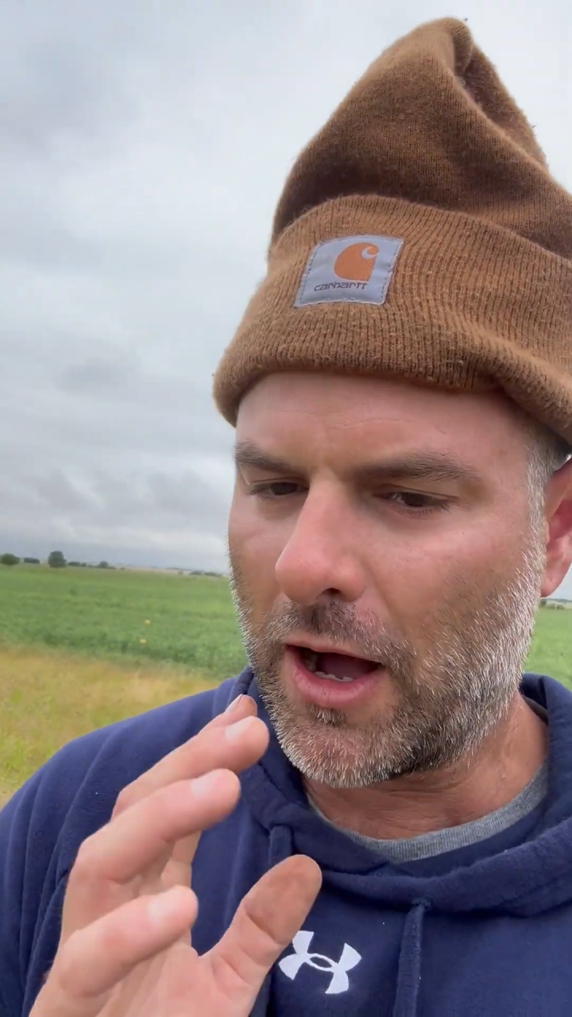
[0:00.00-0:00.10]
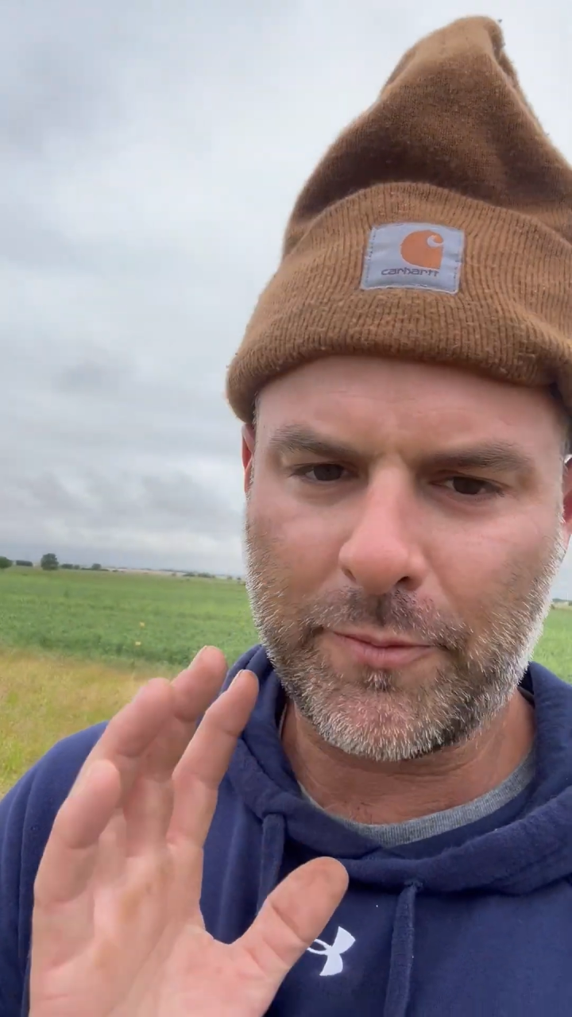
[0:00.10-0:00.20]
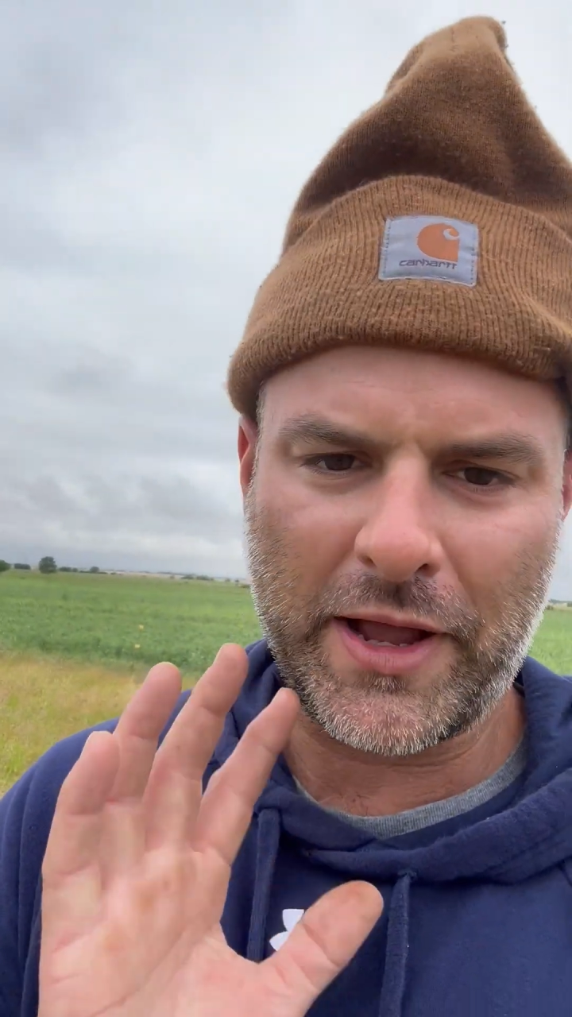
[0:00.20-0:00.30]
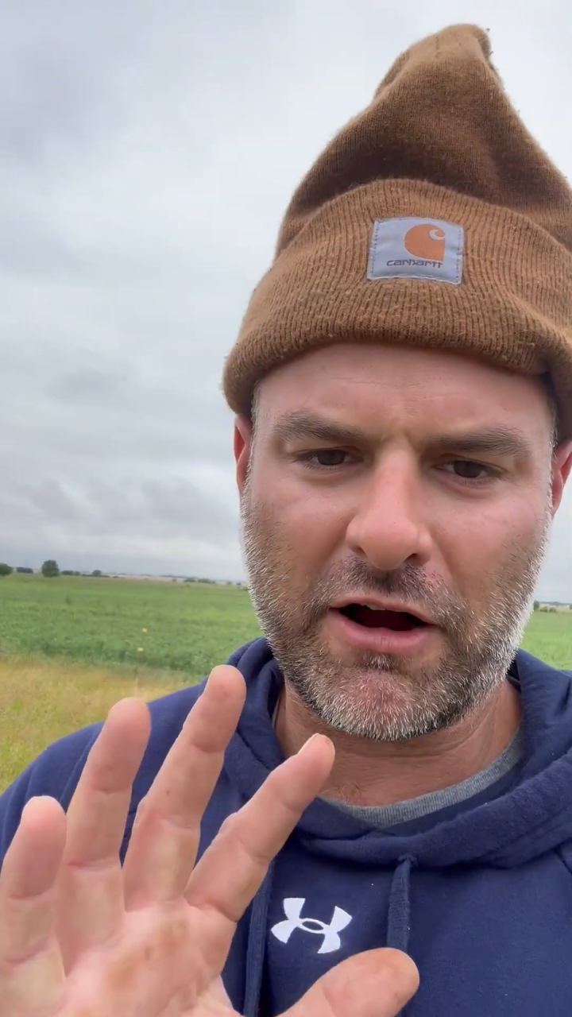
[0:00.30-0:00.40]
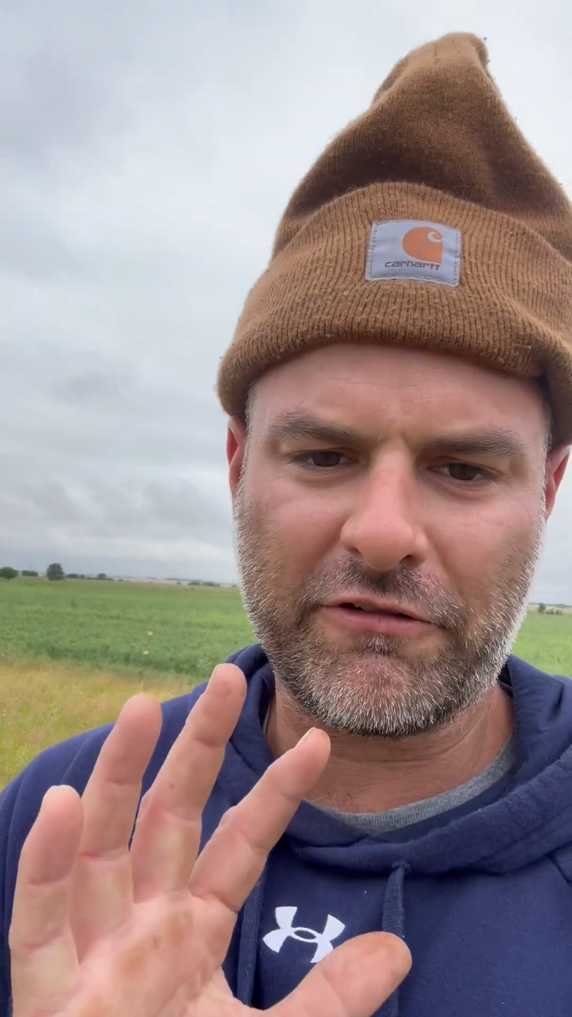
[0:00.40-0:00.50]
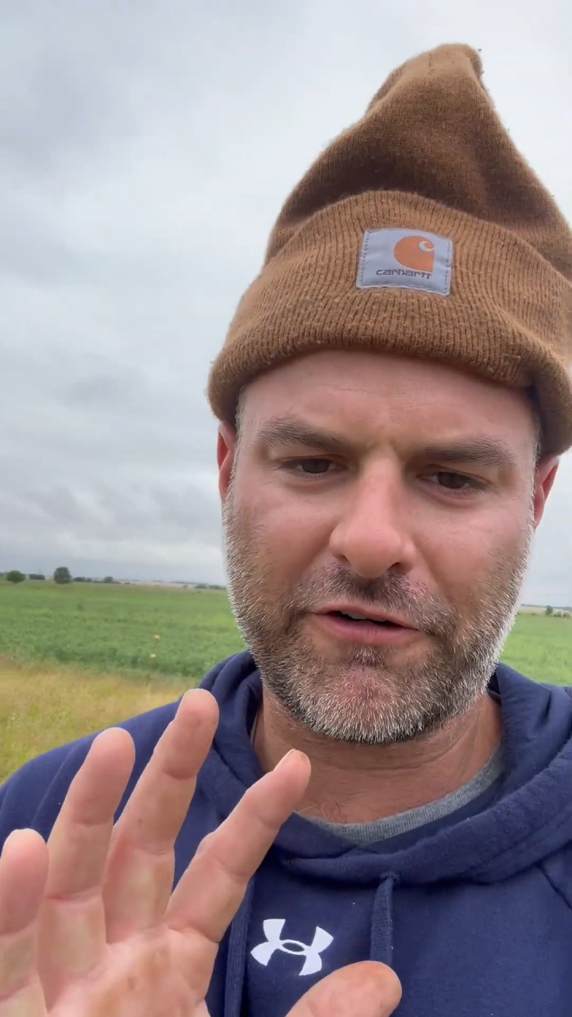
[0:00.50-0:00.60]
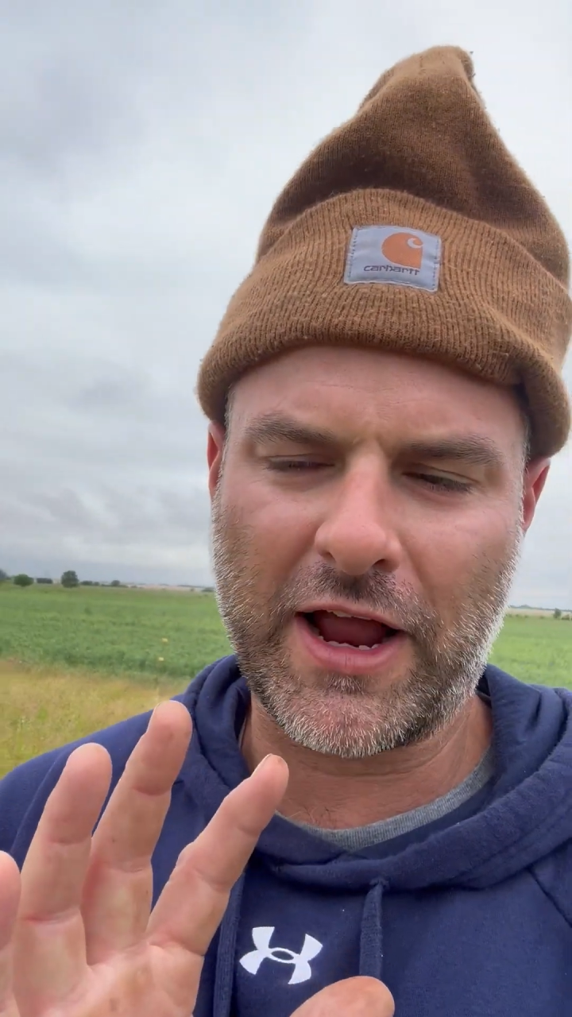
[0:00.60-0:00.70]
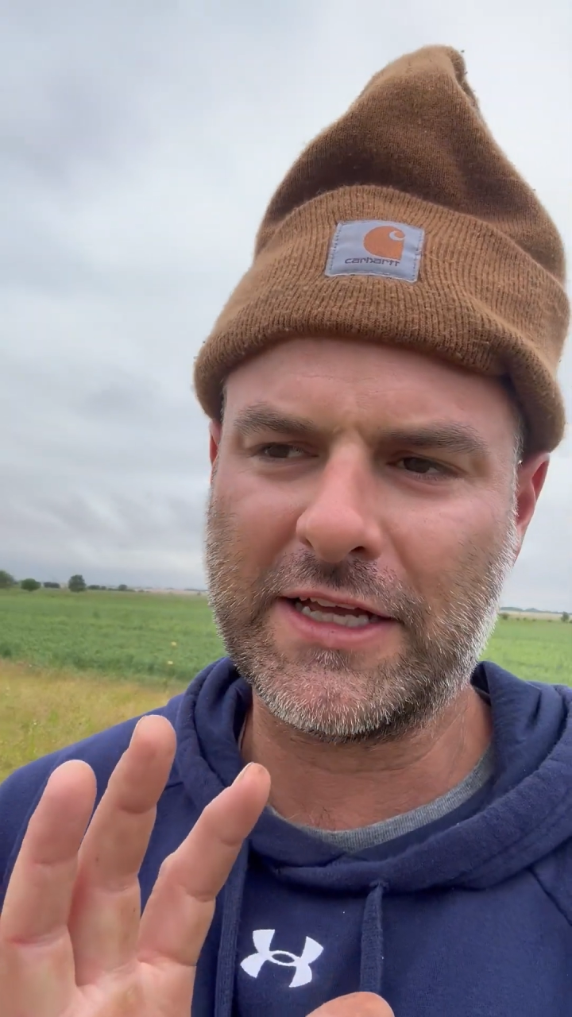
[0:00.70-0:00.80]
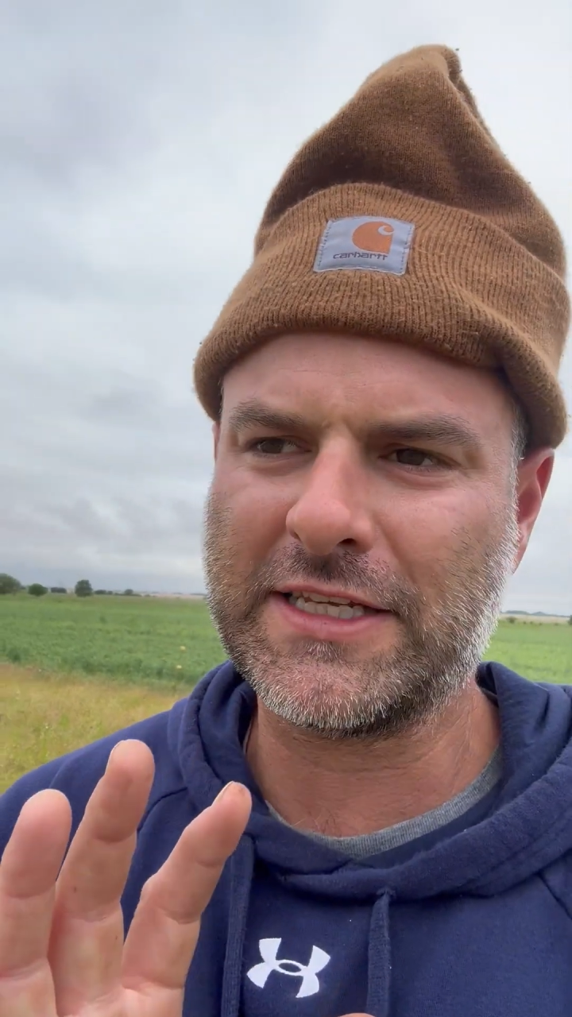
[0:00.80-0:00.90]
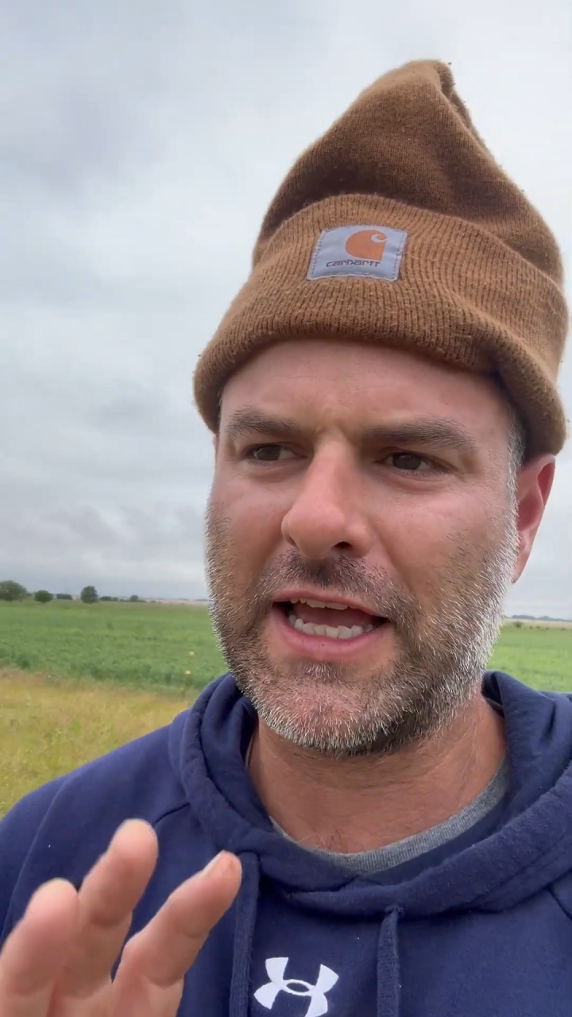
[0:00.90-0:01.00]
I'll
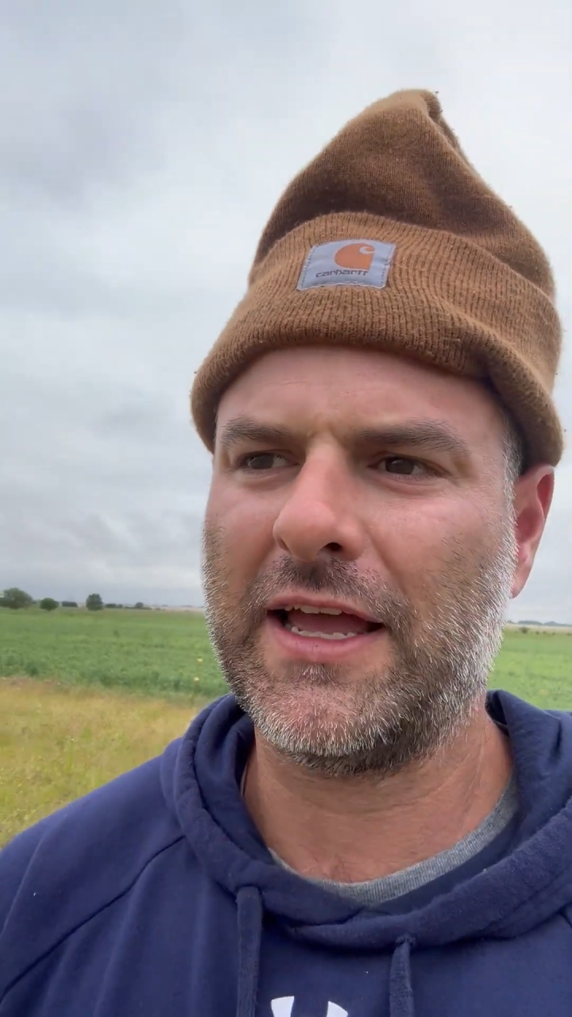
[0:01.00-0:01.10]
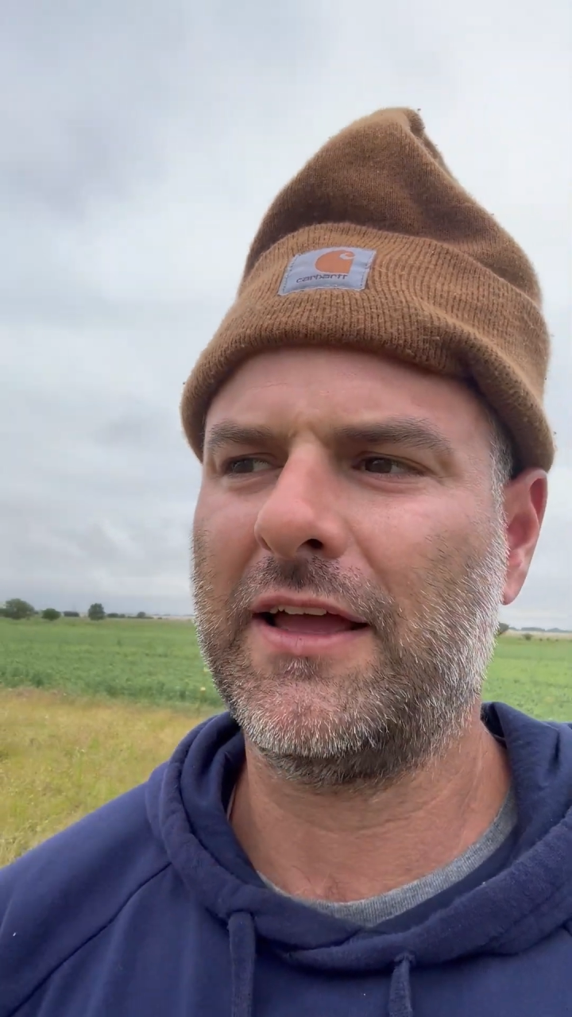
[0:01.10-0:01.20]
paraphrase it